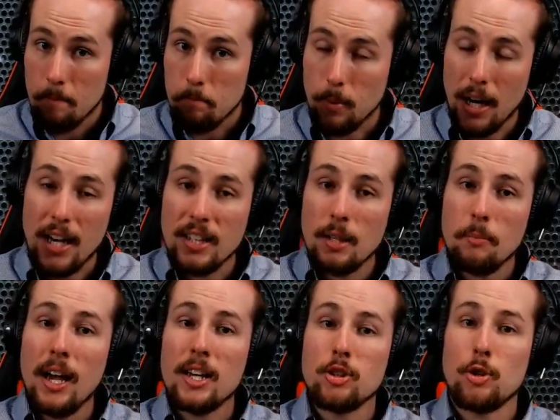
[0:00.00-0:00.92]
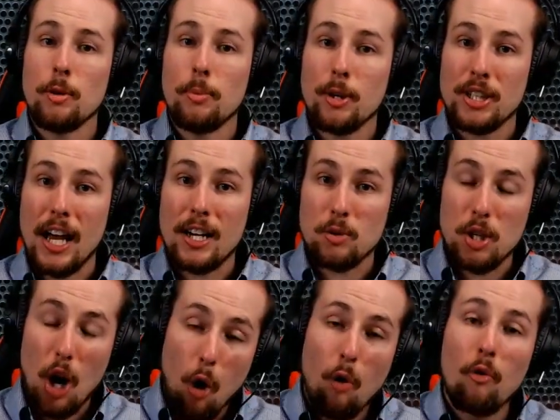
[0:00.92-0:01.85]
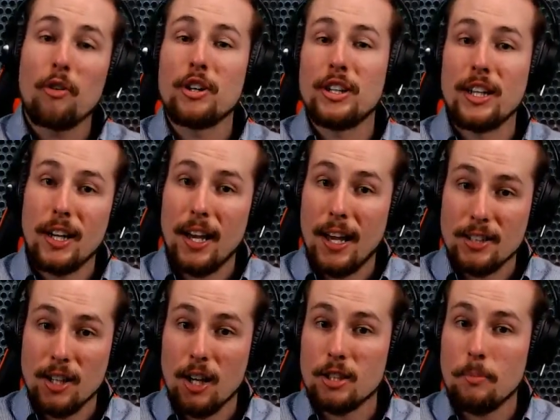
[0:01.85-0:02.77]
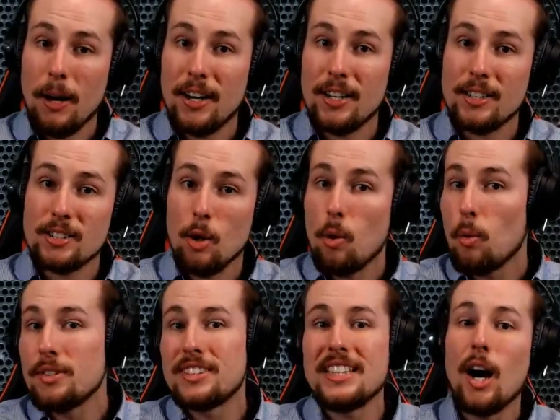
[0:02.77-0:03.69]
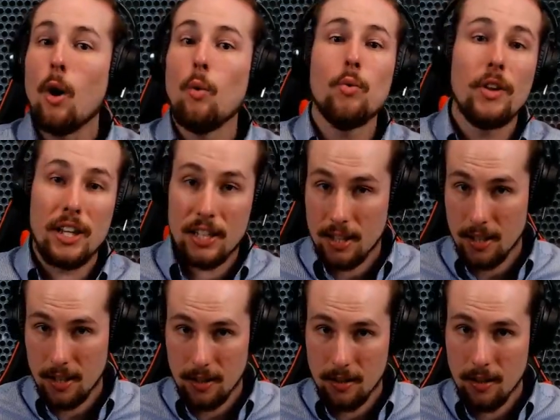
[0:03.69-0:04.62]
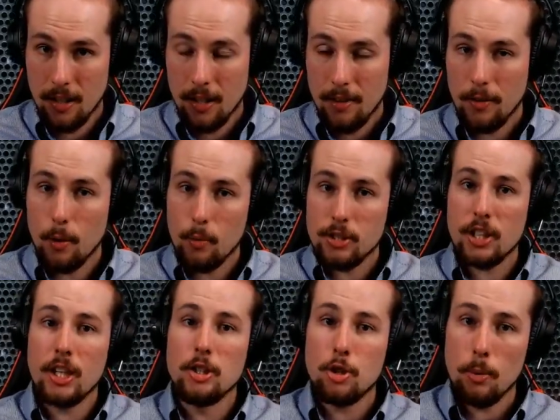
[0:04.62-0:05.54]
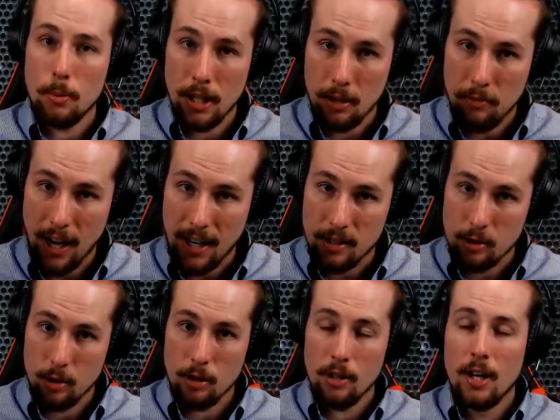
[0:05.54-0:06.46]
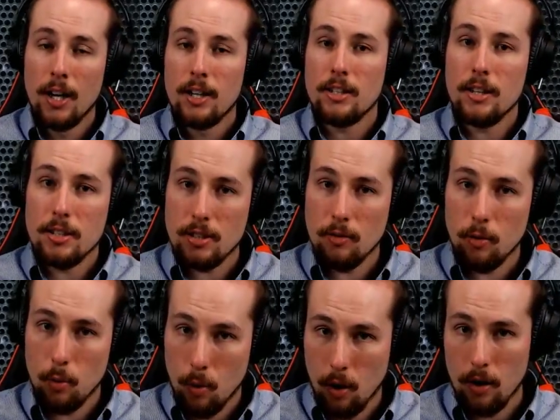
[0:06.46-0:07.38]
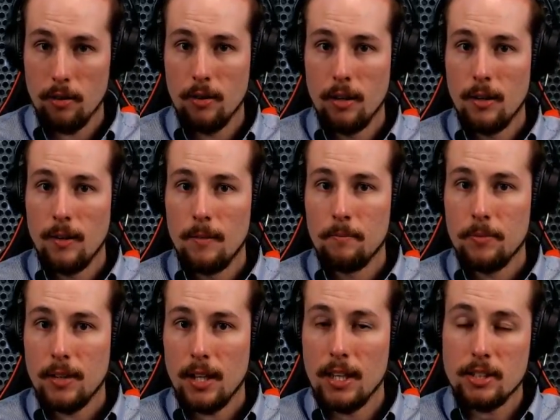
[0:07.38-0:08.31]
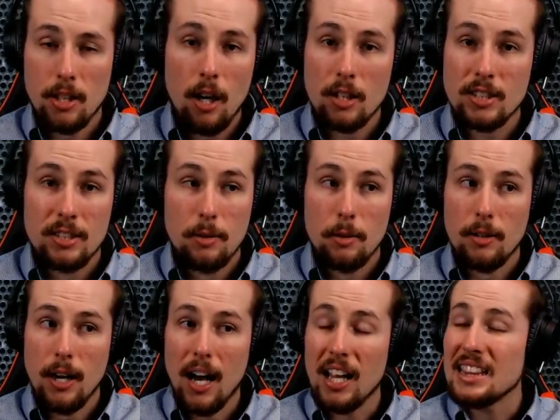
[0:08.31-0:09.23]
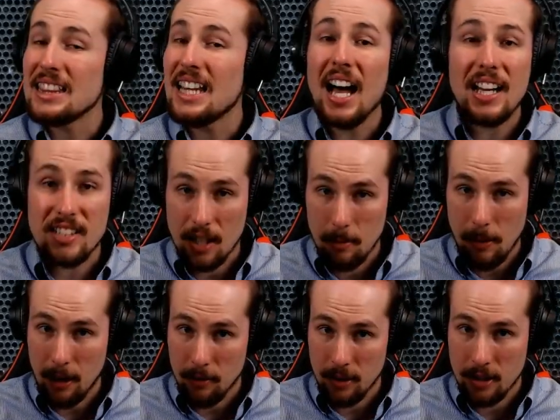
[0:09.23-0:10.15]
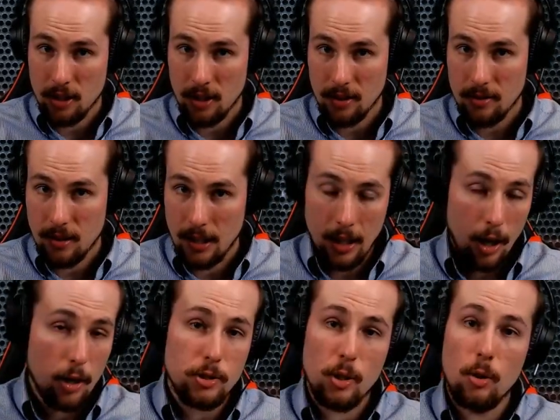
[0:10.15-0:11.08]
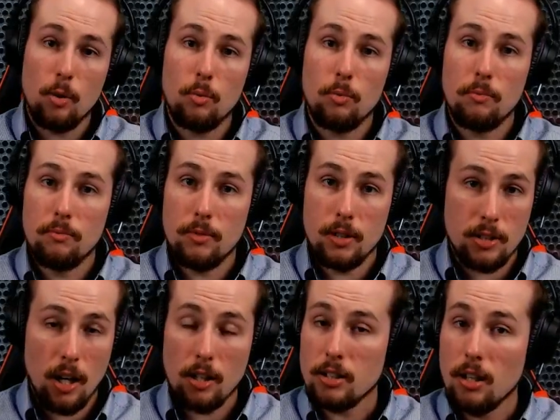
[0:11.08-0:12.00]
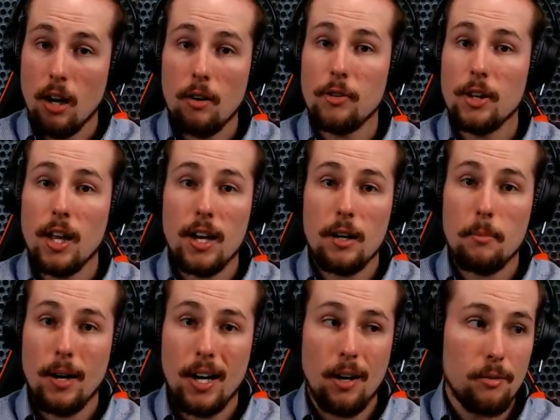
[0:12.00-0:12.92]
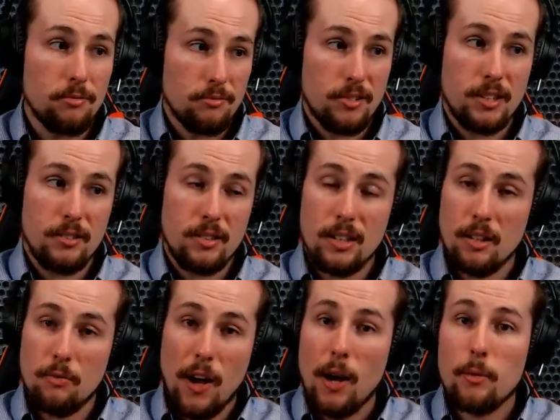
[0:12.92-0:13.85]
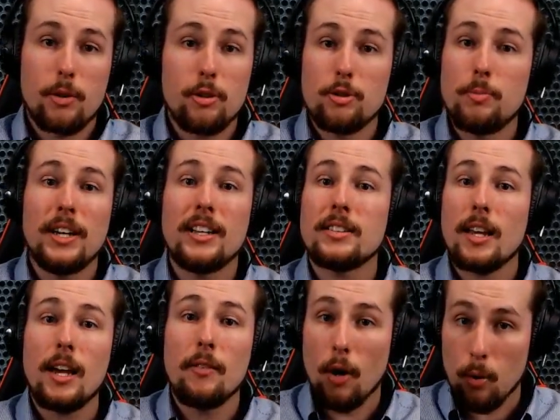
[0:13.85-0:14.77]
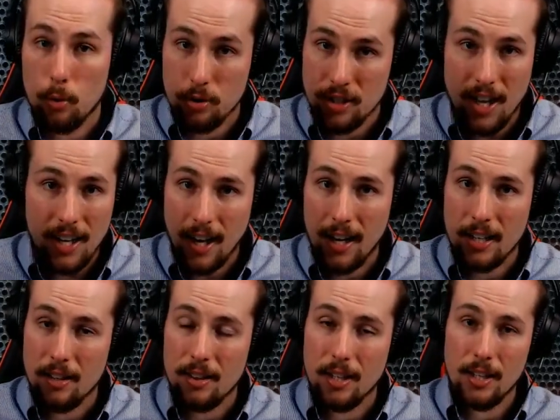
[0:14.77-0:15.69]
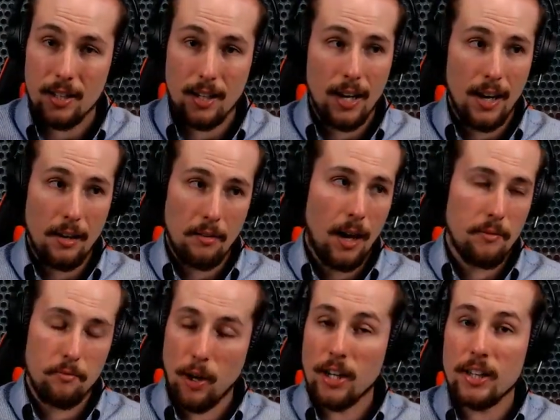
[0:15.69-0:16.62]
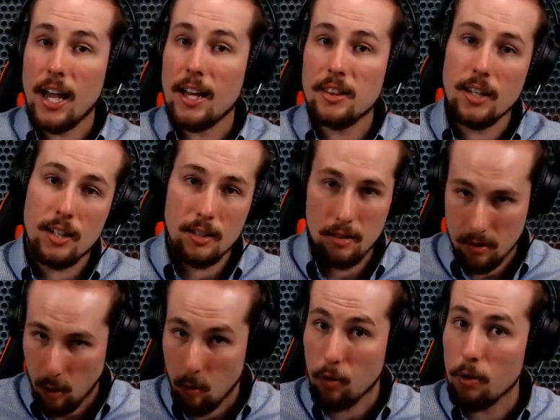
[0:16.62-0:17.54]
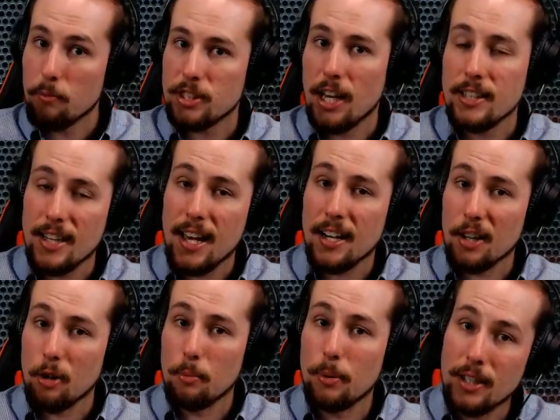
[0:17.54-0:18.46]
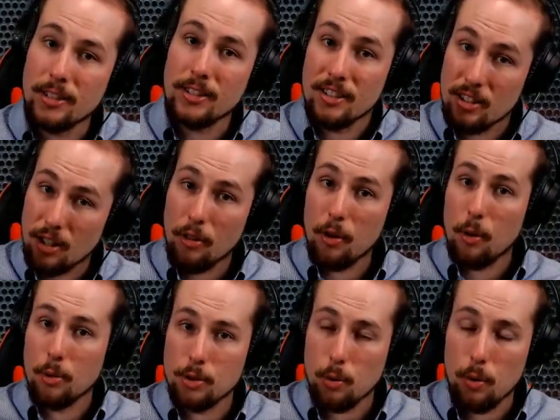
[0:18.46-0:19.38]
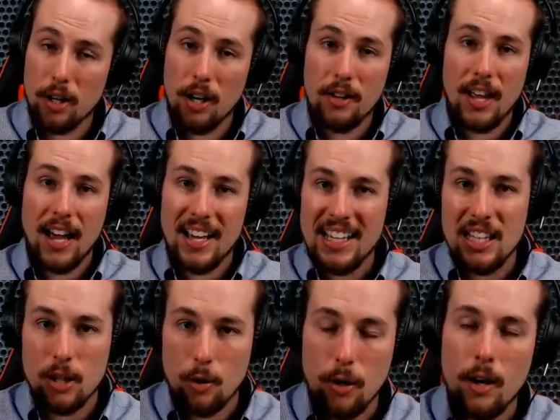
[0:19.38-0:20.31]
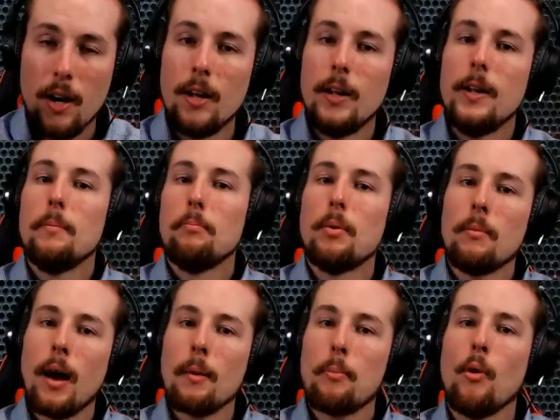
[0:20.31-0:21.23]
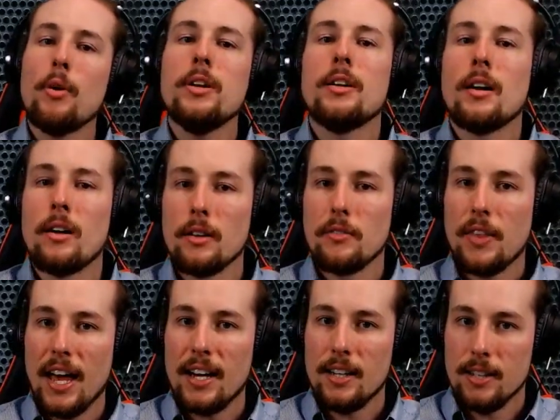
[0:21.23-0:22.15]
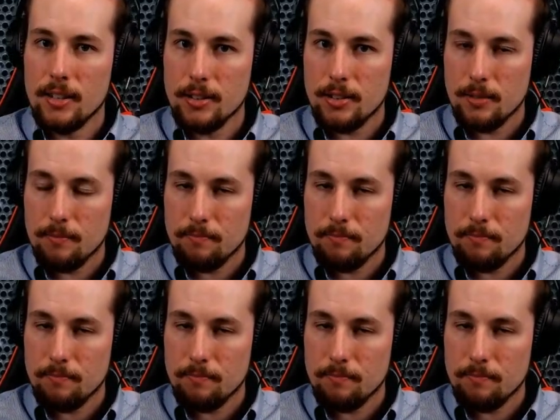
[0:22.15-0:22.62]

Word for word: but I think my history books actually overdid it and talked about it as though it was the only thing that was a contributing factor to the Civil War. It talked a lot about lynchings. It also talked an awful lot about the founders being slave owners, that kind of thing. I, I, frankly, I think it overemphasized that a little bit and didn't tell the whole story on that either. But my point in all of that is